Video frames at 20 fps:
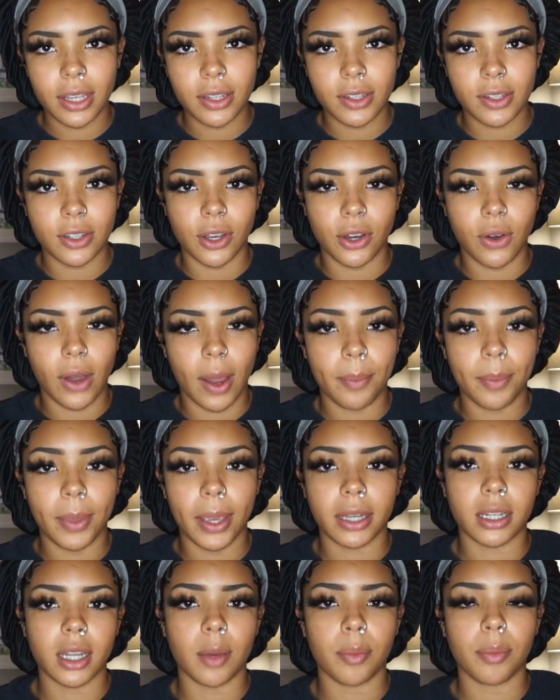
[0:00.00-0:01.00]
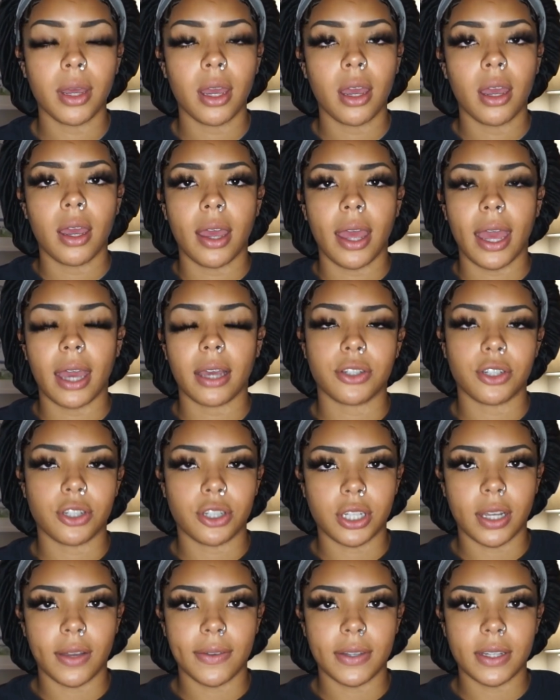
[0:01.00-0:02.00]
So I picked up extra
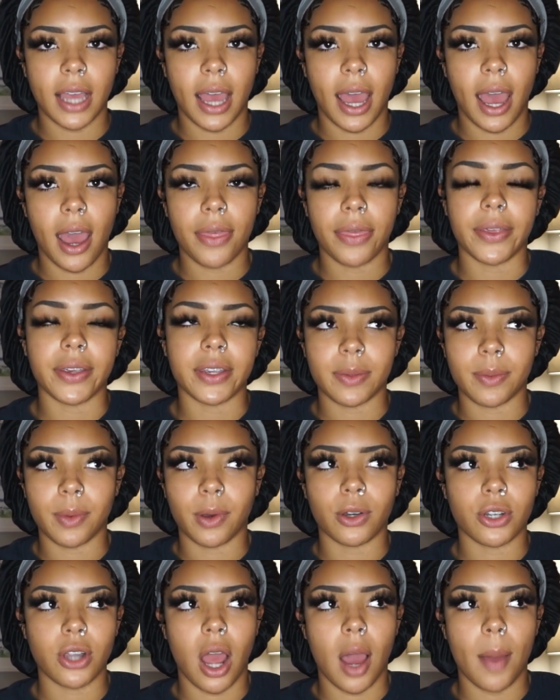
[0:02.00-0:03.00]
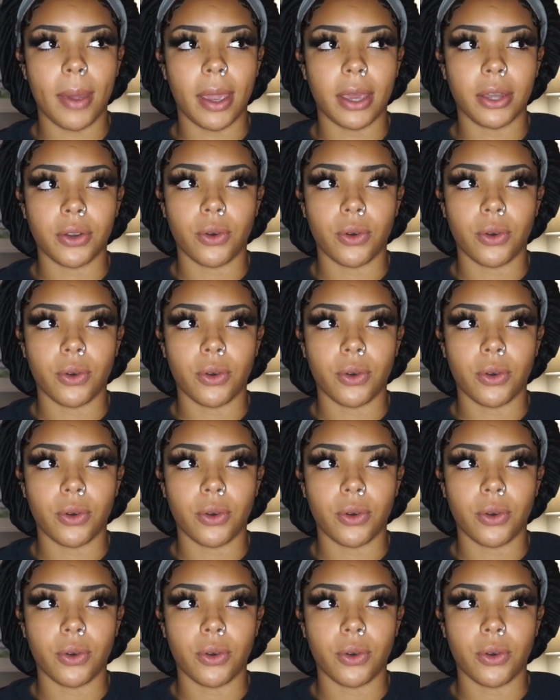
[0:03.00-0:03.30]
shifts at the smoke shop in